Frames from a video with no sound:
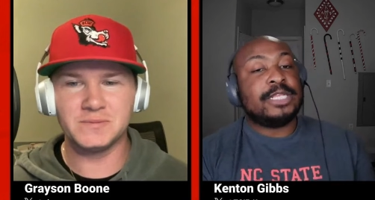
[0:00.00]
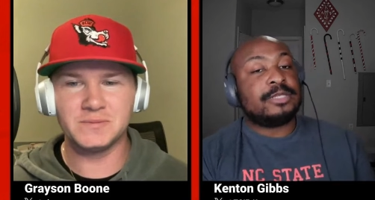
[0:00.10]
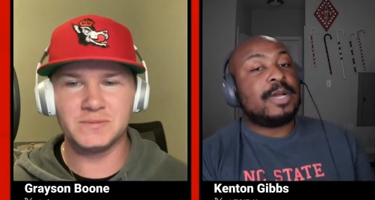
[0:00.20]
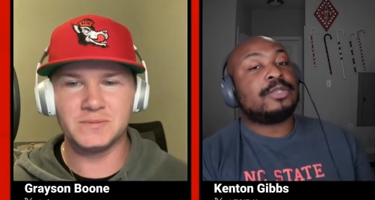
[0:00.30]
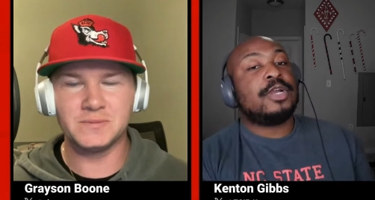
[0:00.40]

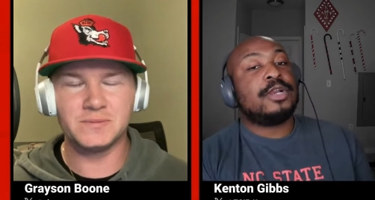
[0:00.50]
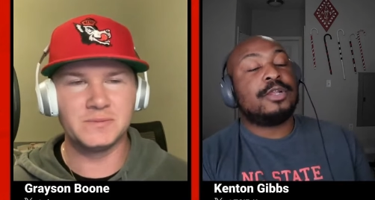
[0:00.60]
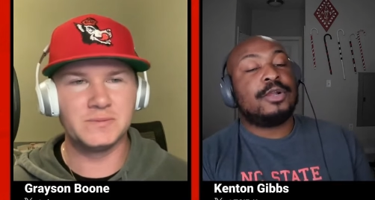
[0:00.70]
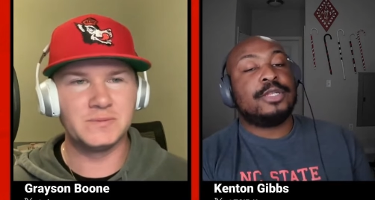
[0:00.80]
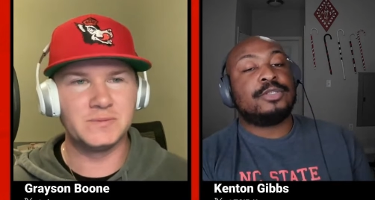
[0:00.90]
Speaker 1: It's about
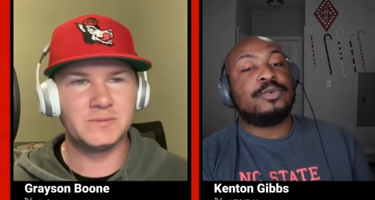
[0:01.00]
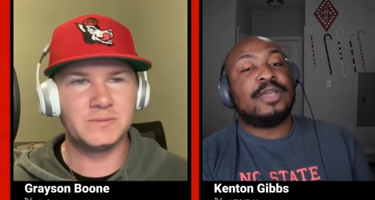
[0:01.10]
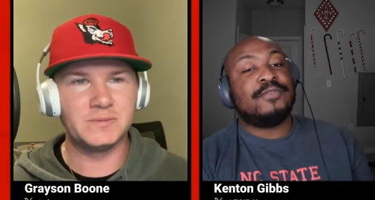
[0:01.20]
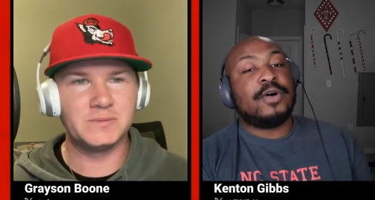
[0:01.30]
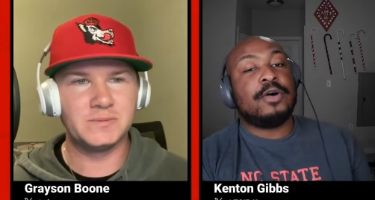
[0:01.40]
turning her into
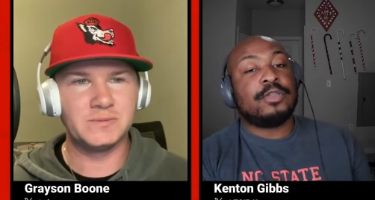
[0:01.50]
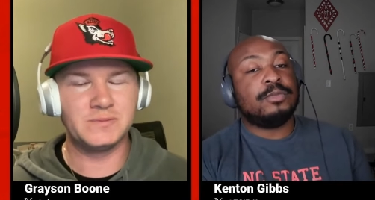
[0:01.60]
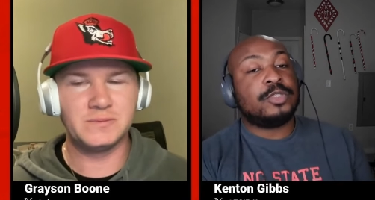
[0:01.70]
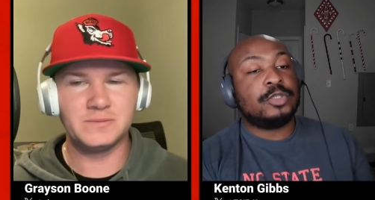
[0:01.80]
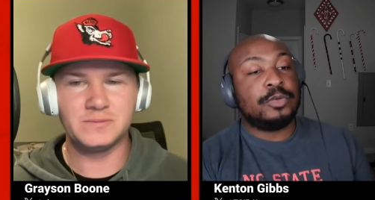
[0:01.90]
a
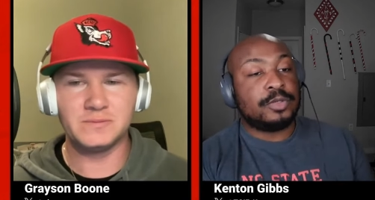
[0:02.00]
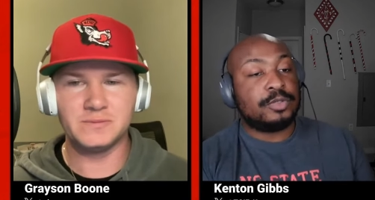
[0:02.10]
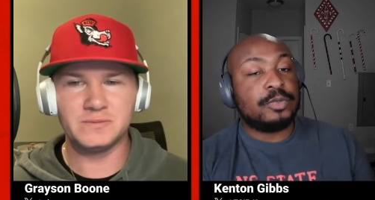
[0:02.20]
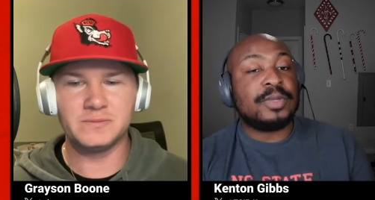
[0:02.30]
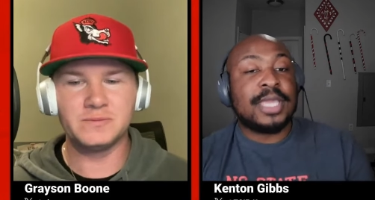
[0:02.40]
volume shooter
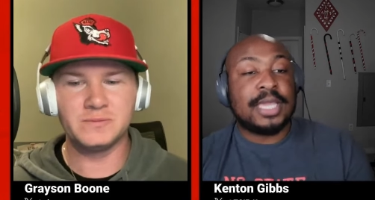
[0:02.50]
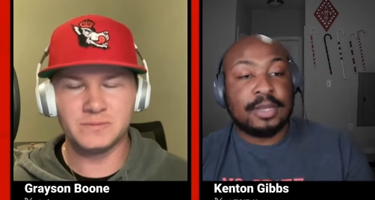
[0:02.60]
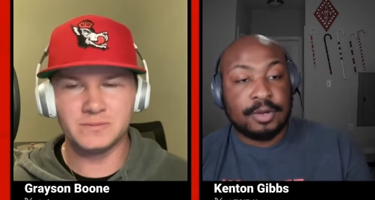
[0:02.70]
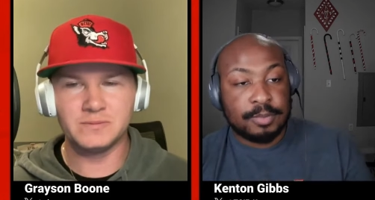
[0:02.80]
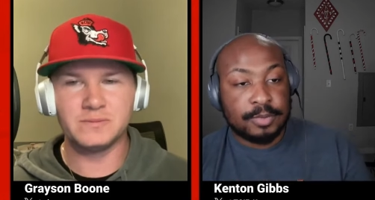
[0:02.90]
to
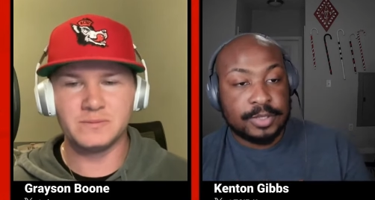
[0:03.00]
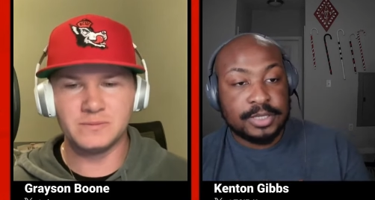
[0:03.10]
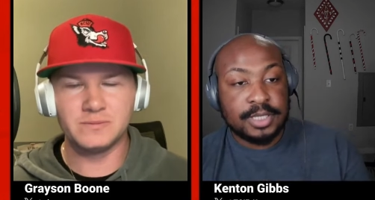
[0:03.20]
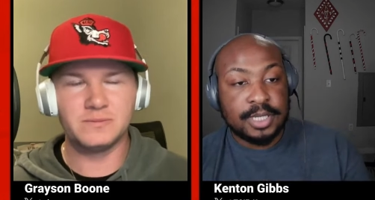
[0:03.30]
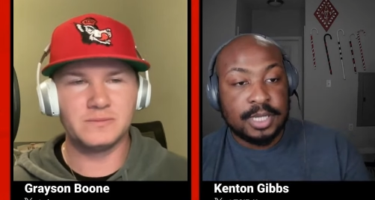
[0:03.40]
get her
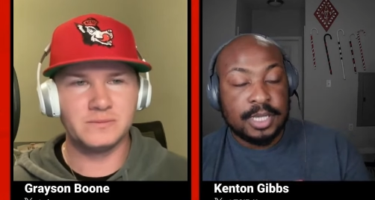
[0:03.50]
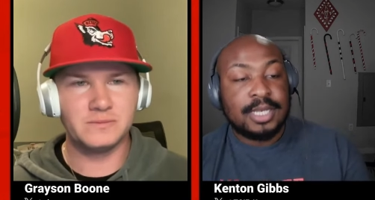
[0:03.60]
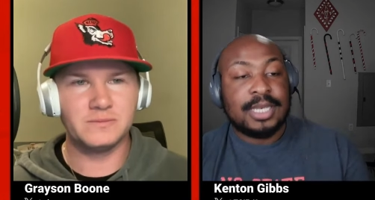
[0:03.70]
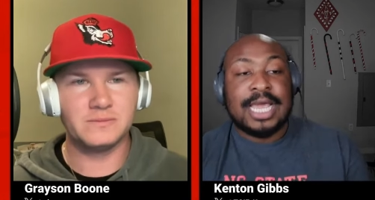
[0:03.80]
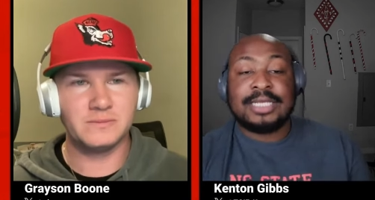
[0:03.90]
points.
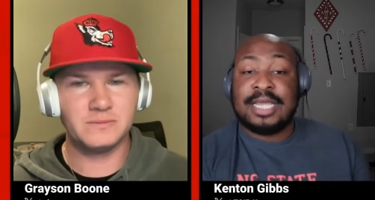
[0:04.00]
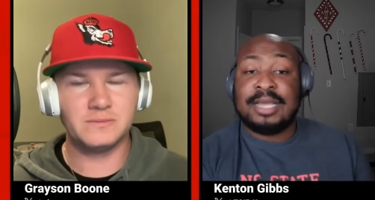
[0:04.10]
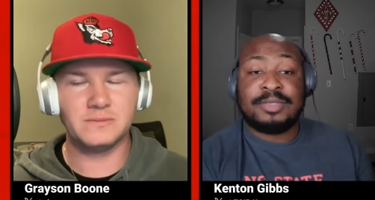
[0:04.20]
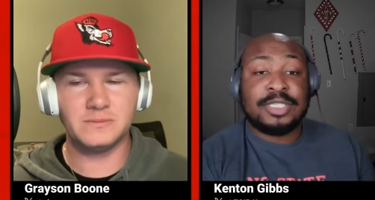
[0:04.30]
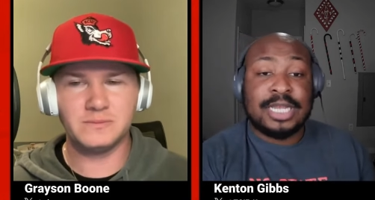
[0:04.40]
Last
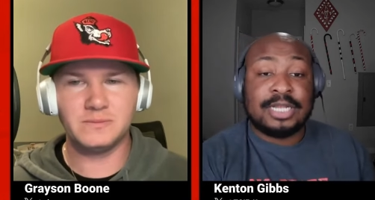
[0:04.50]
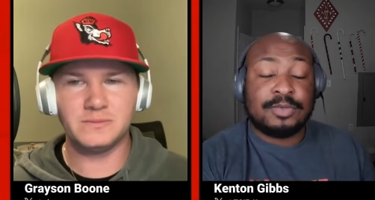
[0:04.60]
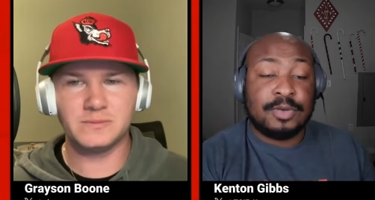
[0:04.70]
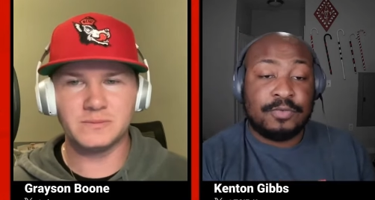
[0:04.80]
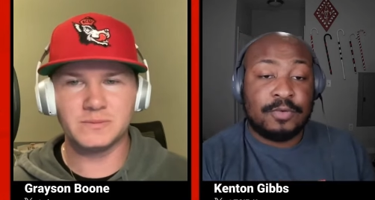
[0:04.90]
time she shot
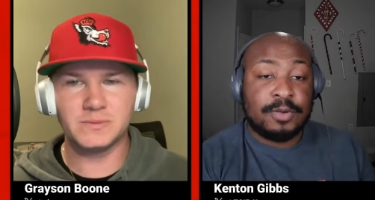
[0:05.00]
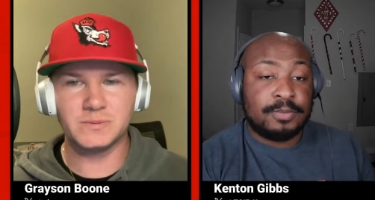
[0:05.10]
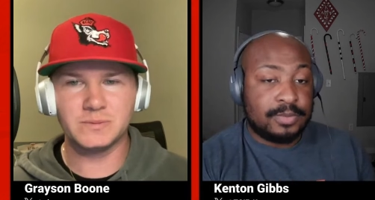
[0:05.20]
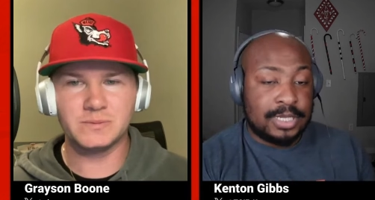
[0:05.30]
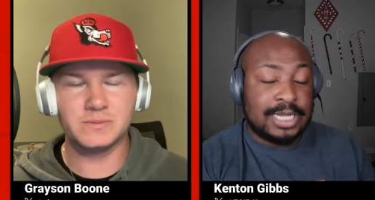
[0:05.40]

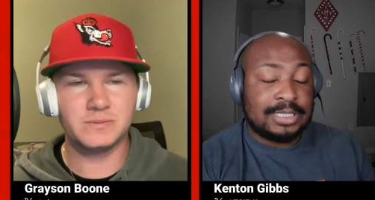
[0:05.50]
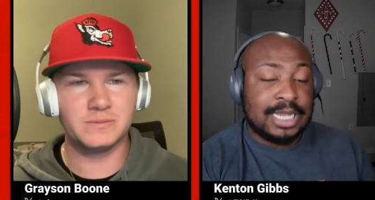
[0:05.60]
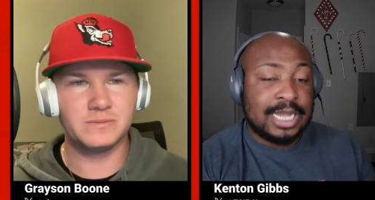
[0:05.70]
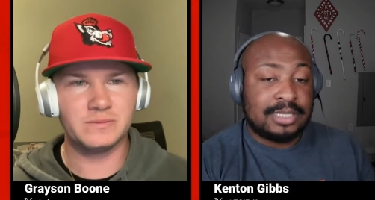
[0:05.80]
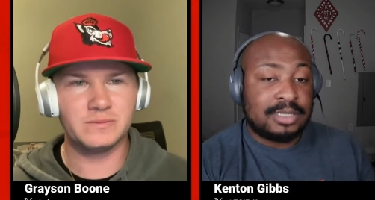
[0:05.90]
twenty-four uh,
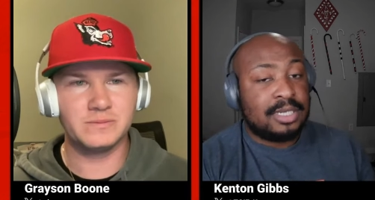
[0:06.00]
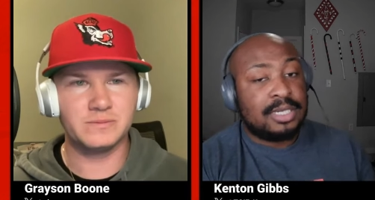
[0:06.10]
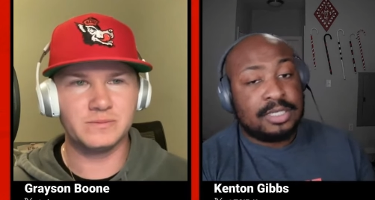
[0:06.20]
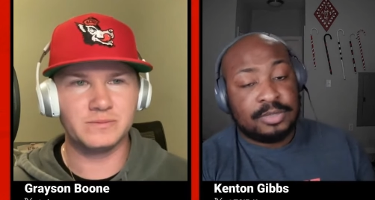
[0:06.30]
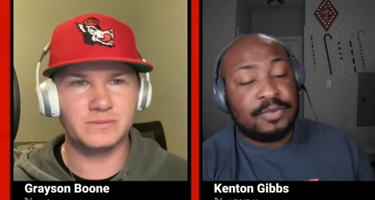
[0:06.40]
shots.
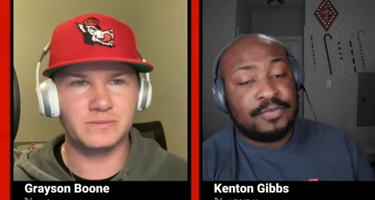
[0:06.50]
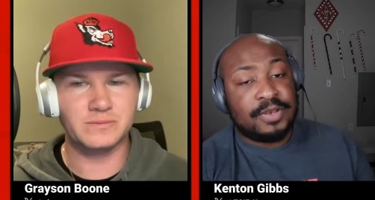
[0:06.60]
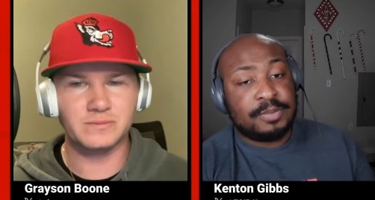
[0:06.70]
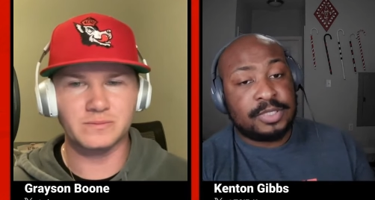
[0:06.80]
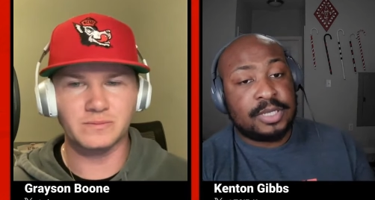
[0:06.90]
She went
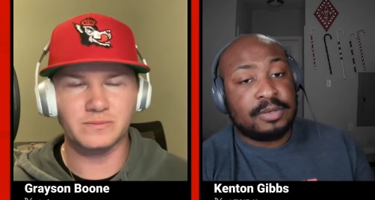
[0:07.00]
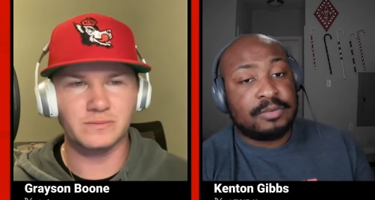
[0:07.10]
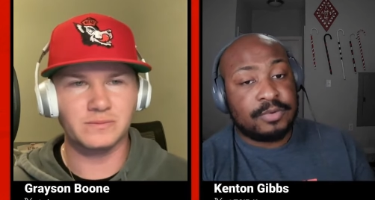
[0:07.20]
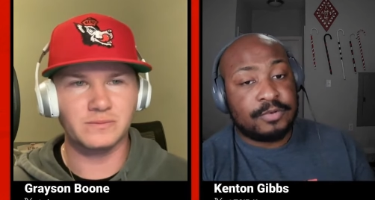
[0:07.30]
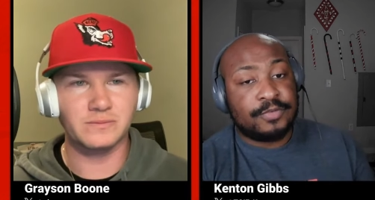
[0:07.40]
fifty percent
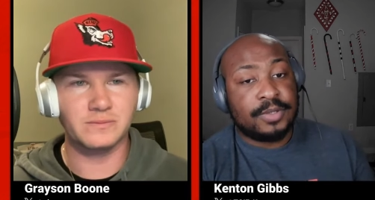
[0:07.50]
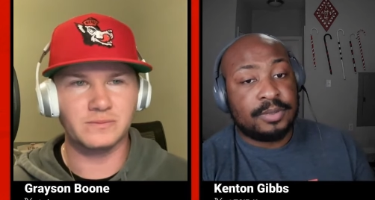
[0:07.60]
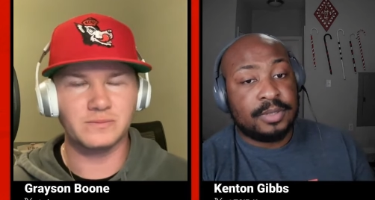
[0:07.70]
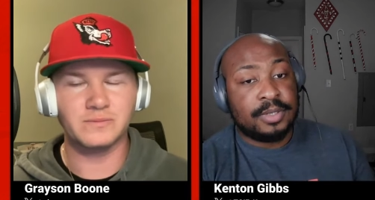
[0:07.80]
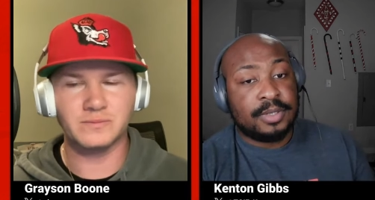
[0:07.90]
from the field.
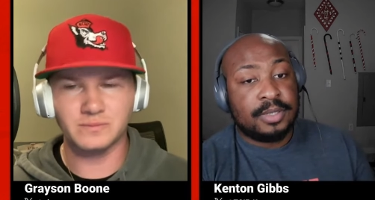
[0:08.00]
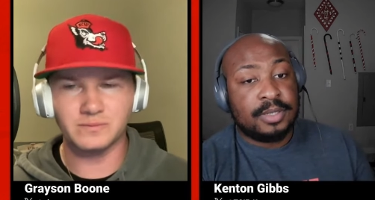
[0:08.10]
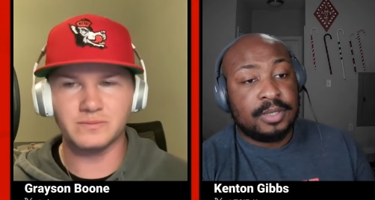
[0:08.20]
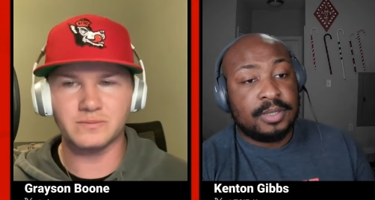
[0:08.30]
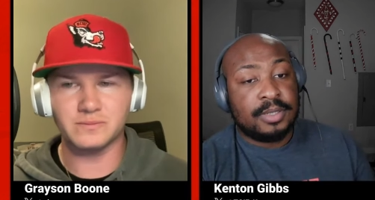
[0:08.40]

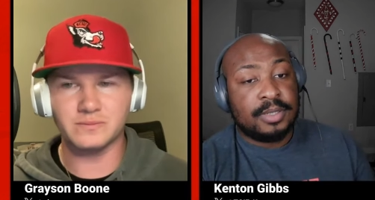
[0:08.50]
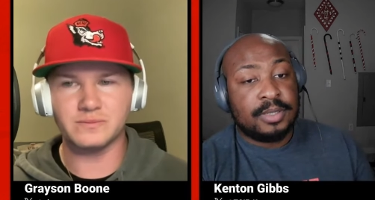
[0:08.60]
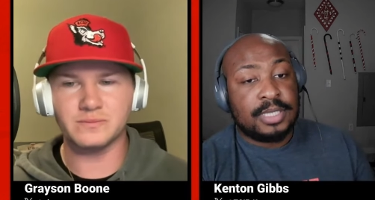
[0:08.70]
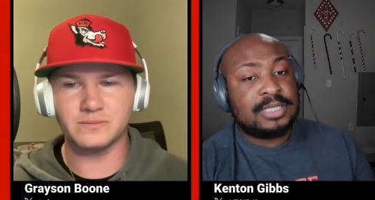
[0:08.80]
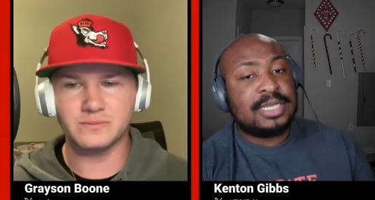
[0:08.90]

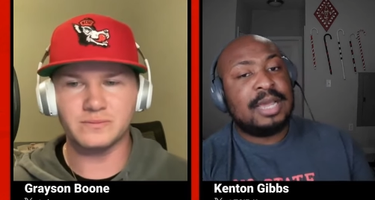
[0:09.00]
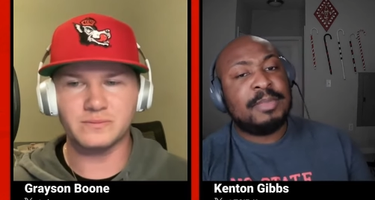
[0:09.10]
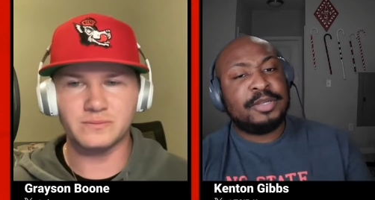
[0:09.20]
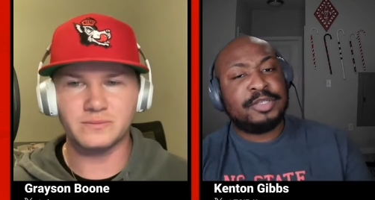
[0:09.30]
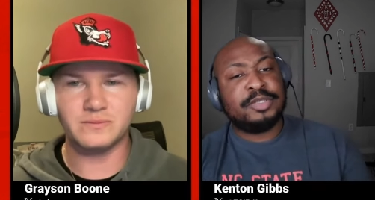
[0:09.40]
This time,
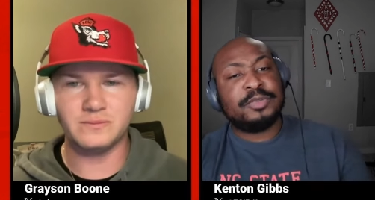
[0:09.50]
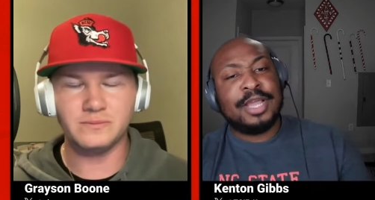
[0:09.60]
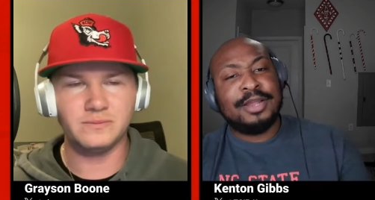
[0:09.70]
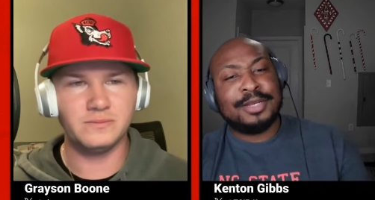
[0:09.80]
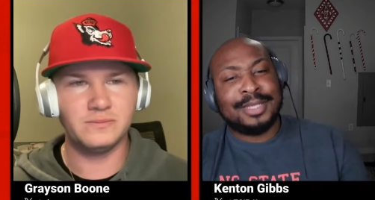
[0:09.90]
make her shoot
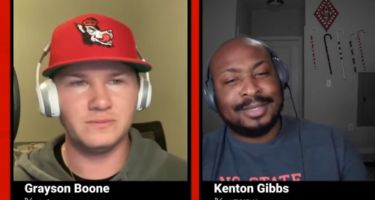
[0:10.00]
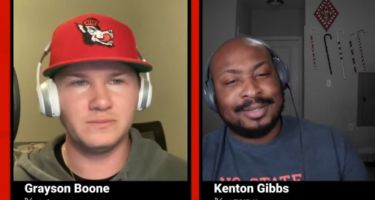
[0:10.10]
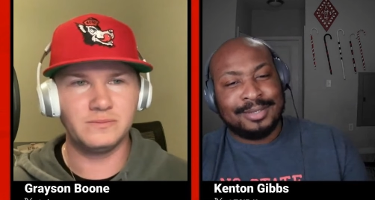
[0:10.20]
thirty.